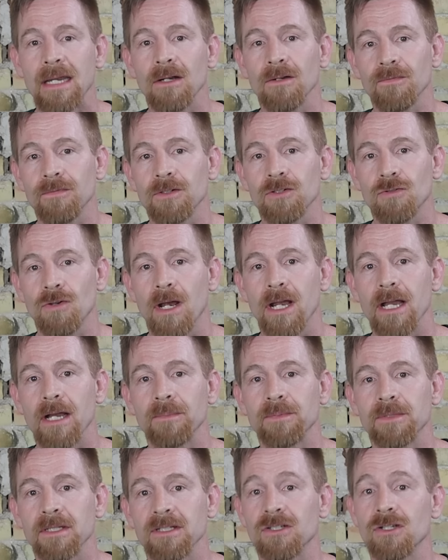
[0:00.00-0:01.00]
Care for
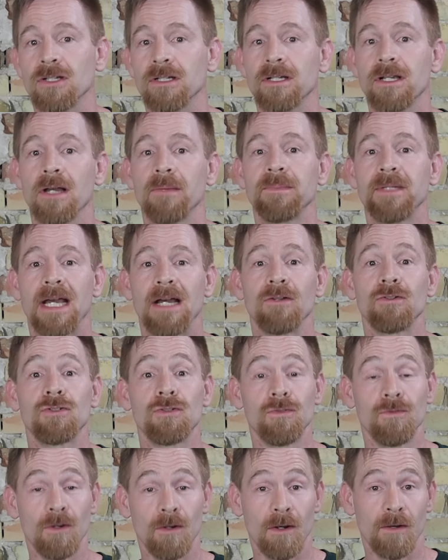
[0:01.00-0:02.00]
triops is going to come down
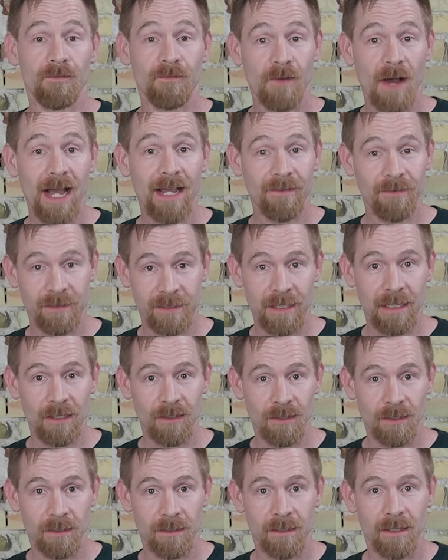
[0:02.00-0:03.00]
to five
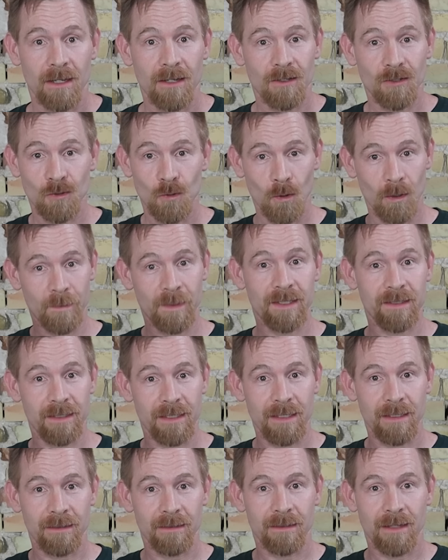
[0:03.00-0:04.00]
stages
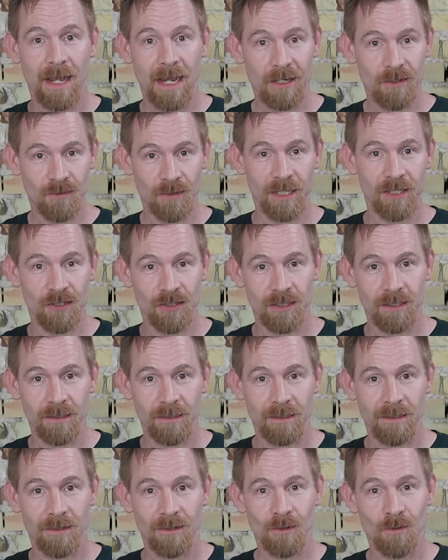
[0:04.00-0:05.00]
dormancy, hydration,
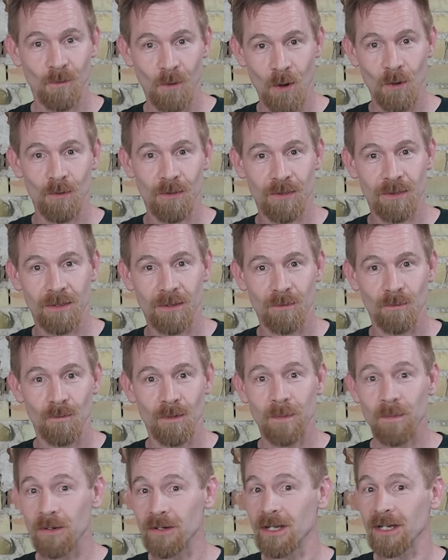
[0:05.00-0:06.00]
growth,
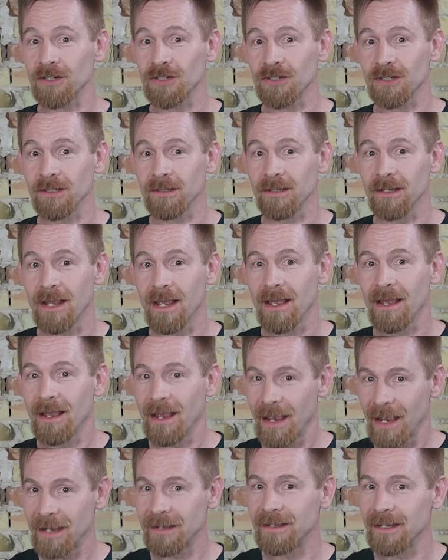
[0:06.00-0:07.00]
reproduction,
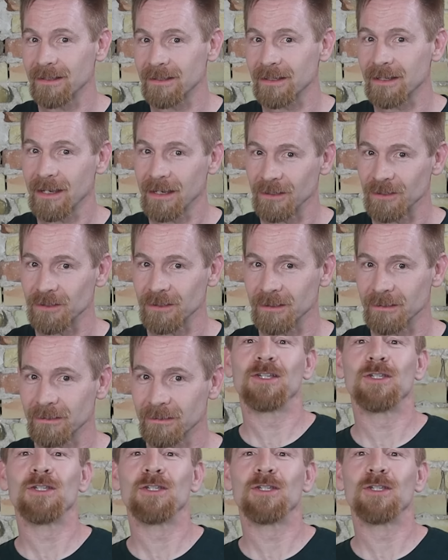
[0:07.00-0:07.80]
and desiccation.